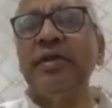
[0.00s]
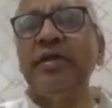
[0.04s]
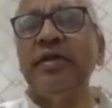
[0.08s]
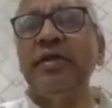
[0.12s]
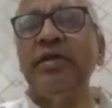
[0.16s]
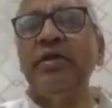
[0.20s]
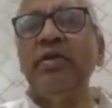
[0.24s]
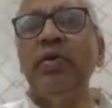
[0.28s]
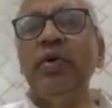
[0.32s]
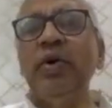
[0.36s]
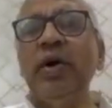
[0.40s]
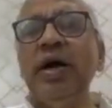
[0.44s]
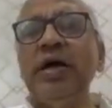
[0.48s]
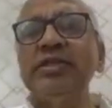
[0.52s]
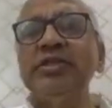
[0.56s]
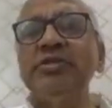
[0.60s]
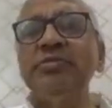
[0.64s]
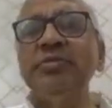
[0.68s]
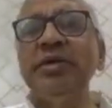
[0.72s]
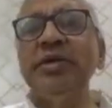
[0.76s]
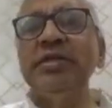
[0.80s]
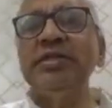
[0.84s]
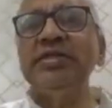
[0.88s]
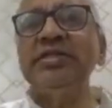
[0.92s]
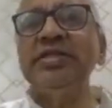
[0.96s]
Lokas
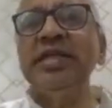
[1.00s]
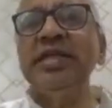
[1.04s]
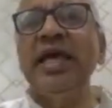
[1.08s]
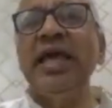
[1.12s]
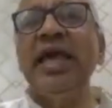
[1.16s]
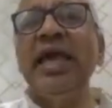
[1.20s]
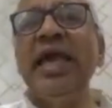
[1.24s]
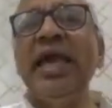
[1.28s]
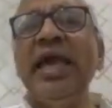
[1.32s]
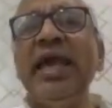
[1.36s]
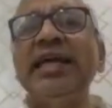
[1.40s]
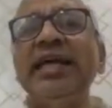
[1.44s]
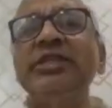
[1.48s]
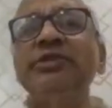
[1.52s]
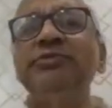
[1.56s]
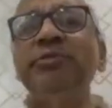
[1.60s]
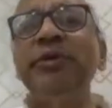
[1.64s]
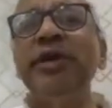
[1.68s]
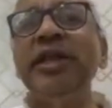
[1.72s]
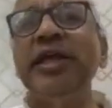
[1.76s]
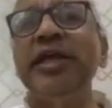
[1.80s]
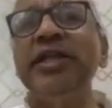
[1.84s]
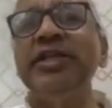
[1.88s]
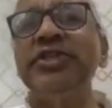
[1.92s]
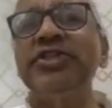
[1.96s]
means
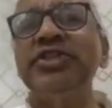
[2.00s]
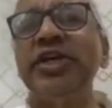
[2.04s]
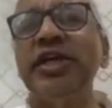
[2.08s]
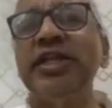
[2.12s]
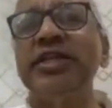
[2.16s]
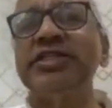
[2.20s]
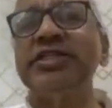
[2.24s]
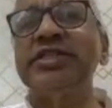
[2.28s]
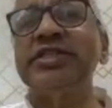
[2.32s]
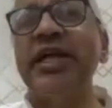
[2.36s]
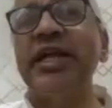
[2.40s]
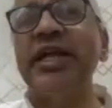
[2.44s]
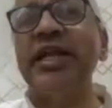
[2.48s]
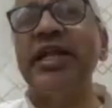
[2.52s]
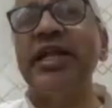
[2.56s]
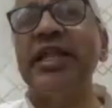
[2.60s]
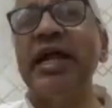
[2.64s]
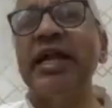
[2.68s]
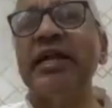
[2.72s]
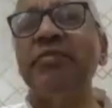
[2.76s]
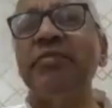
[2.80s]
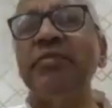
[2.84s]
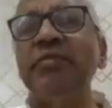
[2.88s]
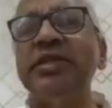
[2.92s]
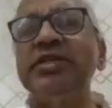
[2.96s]
experiential state.
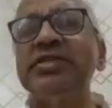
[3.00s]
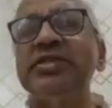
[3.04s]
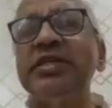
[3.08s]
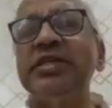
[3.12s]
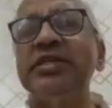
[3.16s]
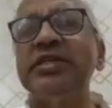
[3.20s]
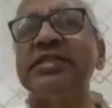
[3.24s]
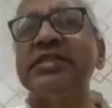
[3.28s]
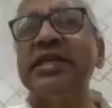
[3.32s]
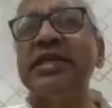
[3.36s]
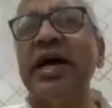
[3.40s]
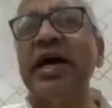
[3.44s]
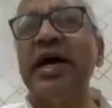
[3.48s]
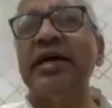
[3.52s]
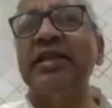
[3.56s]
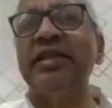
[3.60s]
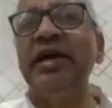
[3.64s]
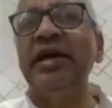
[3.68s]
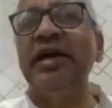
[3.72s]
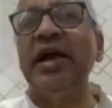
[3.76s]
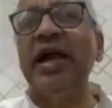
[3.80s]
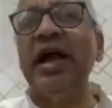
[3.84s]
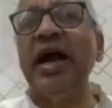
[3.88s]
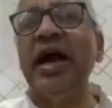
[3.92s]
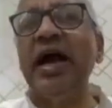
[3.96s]
That means the
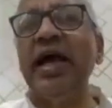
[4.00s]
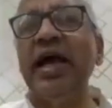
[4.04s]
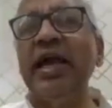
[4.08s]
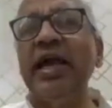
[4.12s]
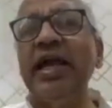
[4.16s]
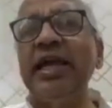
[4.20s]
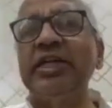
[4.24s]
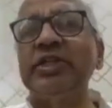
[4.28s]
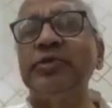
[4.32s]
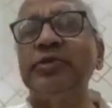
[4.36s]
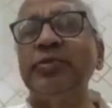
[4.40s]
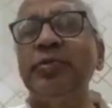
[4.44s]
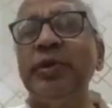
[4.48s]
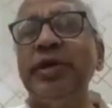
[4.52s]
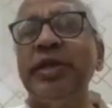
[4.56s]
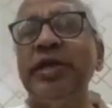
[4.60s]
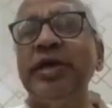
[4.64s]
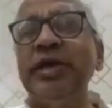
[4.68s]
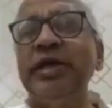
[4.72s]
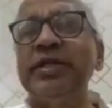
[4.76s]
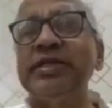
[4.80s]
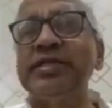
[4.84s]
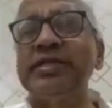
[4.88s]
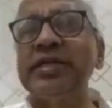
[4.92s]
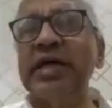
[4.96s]
sadhaka
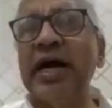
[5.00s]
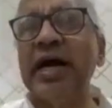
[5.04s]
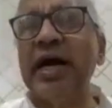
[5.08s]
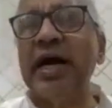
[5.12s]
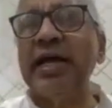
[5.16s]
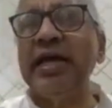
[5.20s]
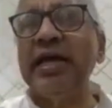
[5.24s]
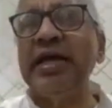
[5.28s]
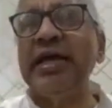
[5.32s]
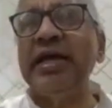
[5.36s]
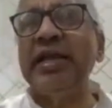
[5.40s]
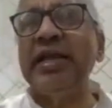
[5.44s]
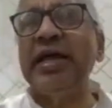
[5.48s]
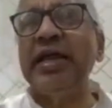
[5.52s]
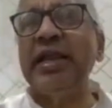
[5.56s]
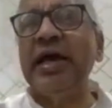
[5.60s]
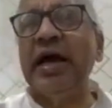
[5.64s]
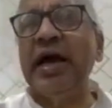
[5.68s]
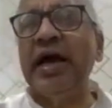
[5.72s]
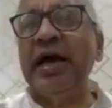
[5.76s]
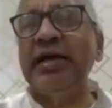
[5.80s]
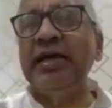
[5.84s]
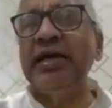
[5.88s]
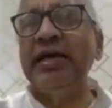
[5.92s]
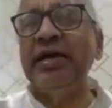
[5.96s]
experience higher and
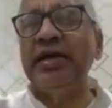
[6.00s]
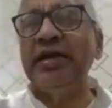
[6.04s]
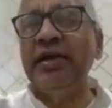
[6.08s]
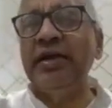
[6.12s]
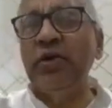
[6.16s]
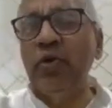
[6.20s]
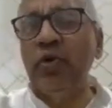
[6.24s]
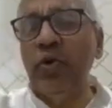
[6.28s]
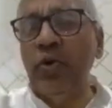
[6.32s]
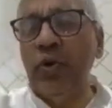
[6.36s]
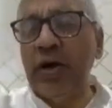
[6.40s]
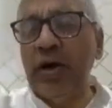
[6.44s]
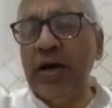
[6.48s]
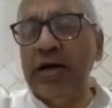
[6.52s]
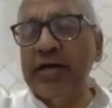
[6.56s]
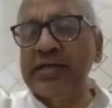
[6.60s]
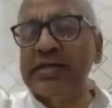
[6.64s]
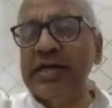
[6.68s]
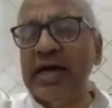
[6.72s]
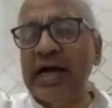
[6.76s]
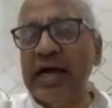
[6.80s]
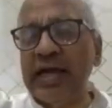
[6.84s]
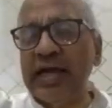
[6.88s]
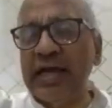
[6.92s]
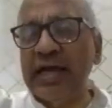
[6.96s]
higher lokas,
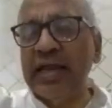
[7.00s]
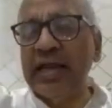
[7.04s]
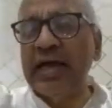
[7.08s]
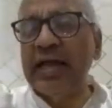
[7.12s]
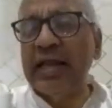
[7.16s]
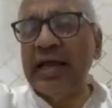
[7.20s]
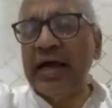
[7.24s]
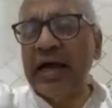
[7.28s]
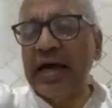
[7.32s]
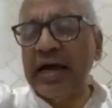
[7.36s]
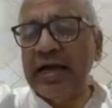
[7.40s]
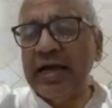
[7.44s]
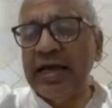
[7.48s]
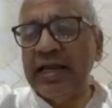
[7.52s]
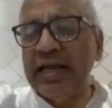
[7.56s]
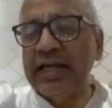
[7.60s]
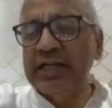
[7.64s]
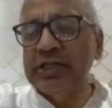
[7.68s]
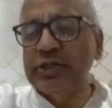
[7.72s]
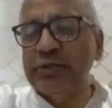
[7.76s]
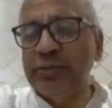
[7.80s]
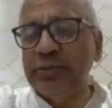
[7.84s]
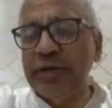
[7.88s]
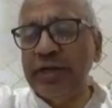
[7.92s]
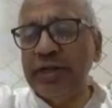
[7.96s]
higher and higher
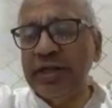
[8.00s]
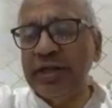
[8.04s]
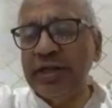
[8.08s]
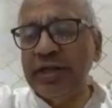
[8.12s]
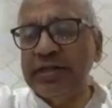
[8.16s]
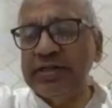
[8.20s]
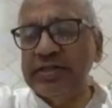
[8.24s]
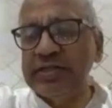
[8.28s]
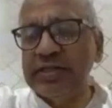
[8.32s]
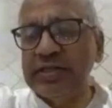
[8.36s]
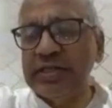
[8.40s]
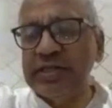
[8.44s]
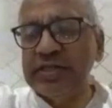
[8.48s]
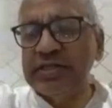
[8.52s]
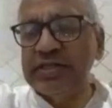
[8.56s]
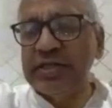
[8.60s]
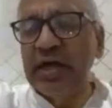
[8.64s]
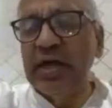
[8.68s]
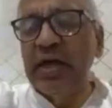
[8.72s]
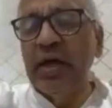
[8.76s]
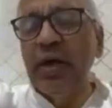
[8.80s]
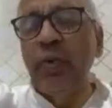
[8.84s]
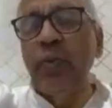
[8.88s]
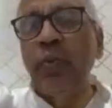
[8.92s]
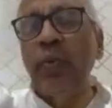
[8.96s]
experiences,
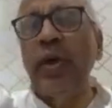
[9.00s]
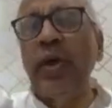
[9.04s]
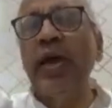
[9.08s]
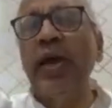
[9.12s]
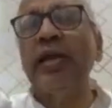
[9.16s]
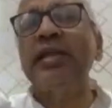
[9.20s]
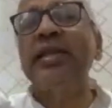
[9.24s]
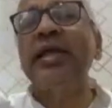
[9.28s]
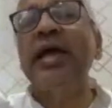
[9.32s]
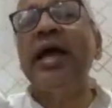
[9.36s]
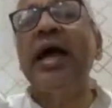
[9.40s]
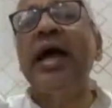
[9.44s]
where the